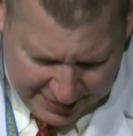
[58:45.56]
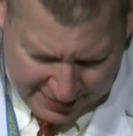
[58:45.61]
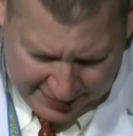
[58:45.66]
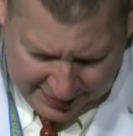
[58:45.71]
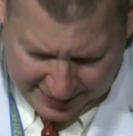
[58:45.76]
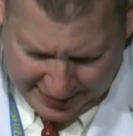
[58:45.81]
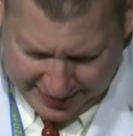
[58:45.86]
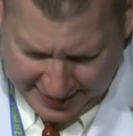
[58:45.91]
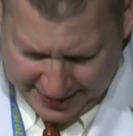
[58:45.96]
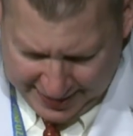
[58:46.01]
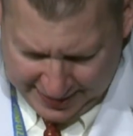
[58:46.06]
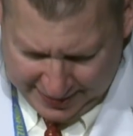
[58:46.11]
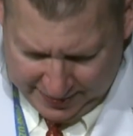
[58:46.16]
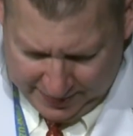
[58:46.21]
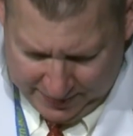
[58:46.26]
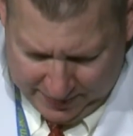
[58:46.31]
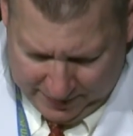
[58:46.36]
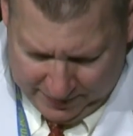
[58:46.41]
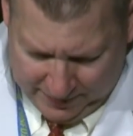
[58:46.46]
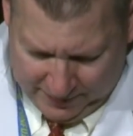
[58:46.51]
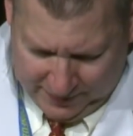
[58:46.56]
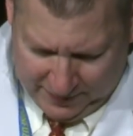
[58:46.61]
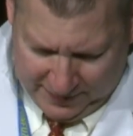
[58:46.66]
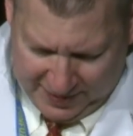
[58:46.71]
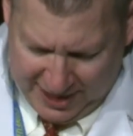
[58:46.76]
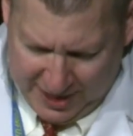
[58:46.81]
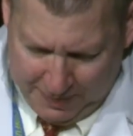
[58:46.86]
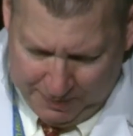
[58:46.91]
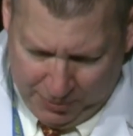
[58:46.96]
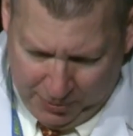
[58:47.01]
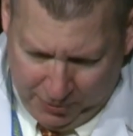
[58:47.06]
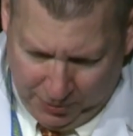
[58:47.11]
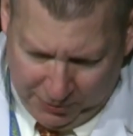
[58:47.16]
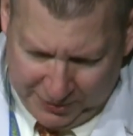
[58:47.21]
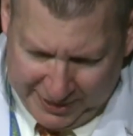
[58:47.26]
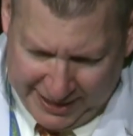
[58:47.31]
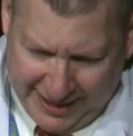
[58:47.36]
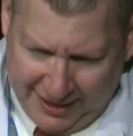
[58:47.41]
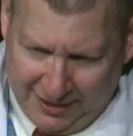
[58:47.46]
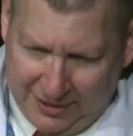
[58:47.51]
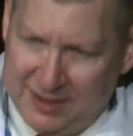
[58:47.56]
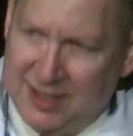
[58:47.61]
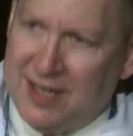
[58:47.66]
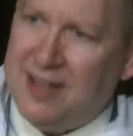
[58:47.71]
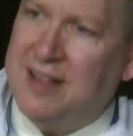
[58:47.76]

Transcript: and he pulled out